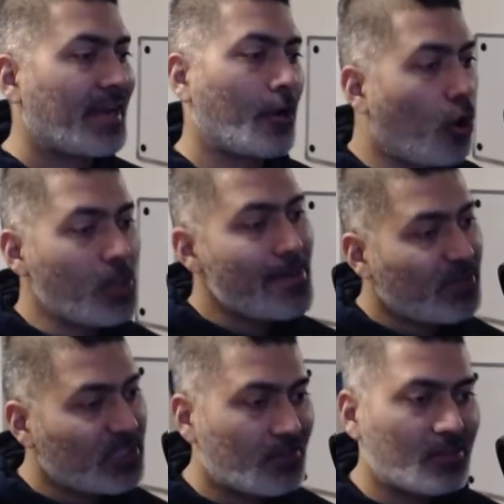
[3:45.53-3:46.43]
and all the
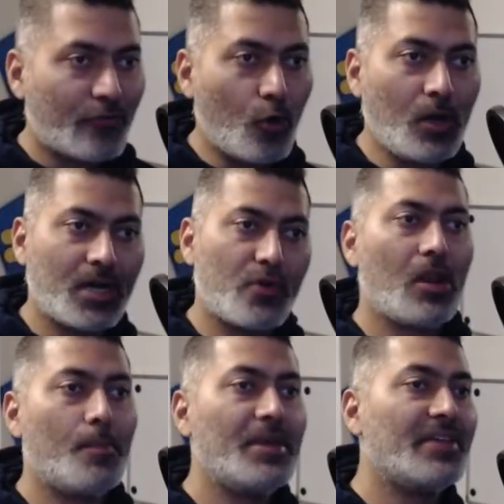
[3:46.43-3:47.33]
images in the folder
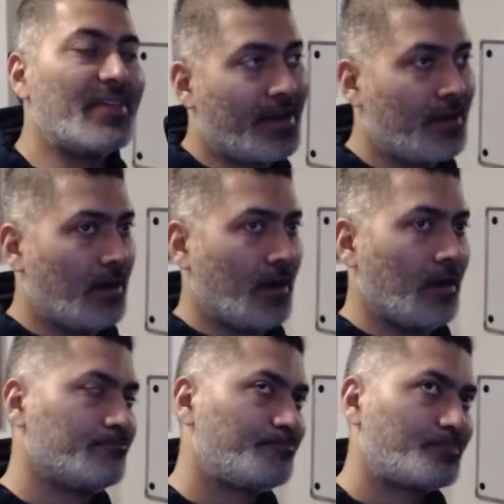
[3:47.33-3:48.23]
will be then
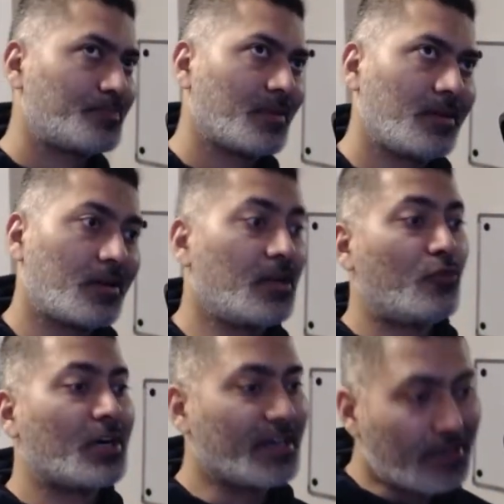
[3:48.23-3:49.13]

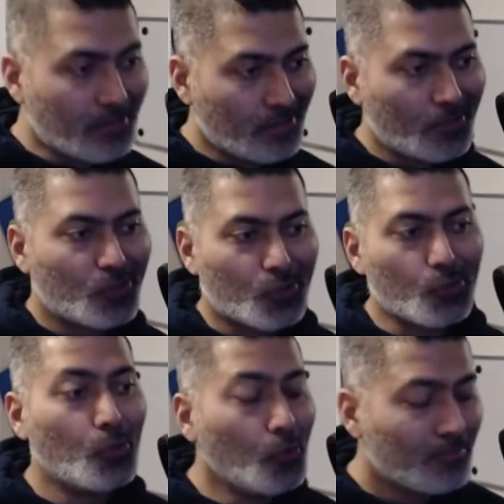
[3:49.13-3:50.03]
converted
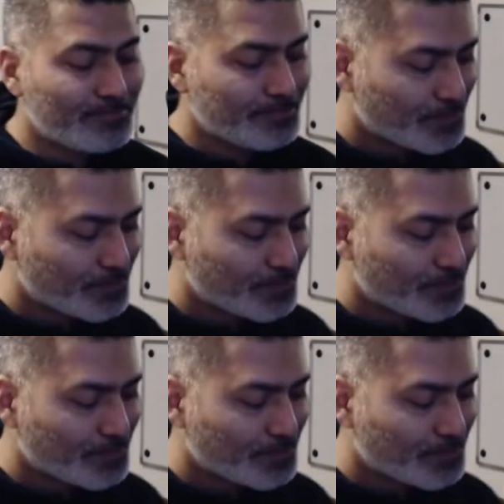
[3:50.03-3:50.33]
to